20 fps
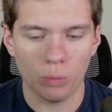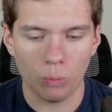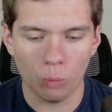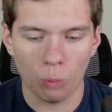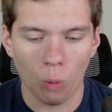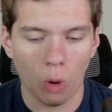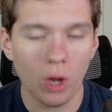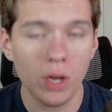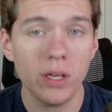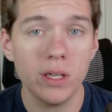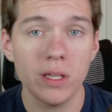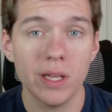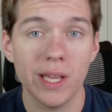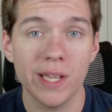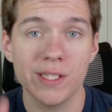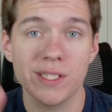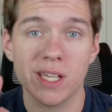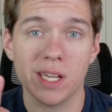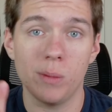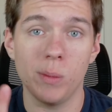one
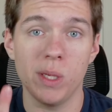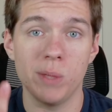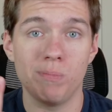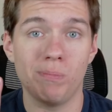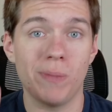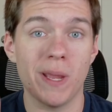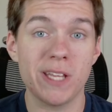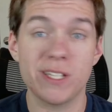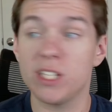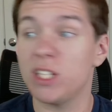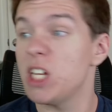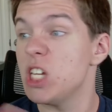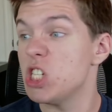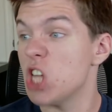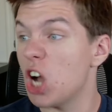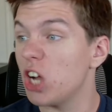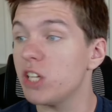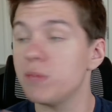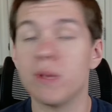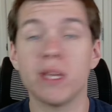is going to be basically
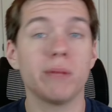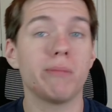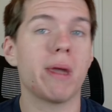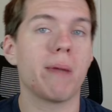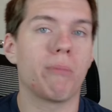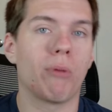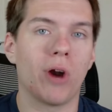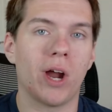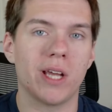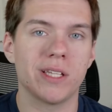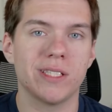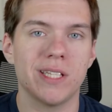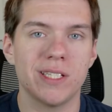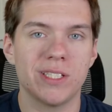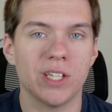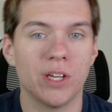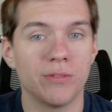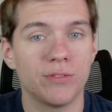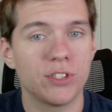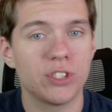documenting my process
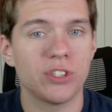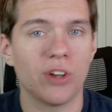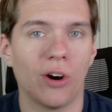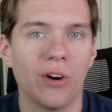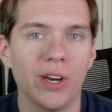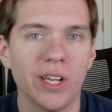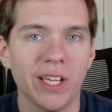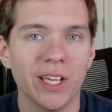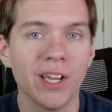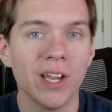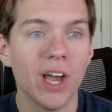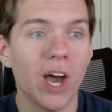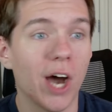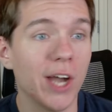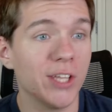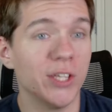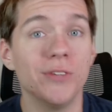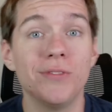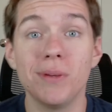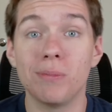of starting a
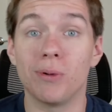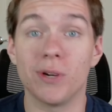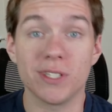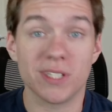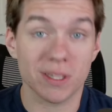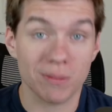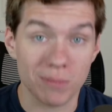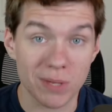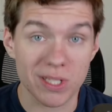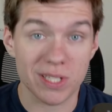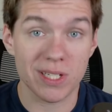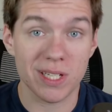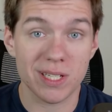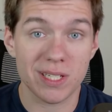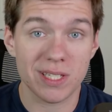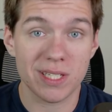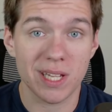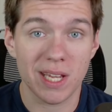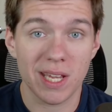UV printing business.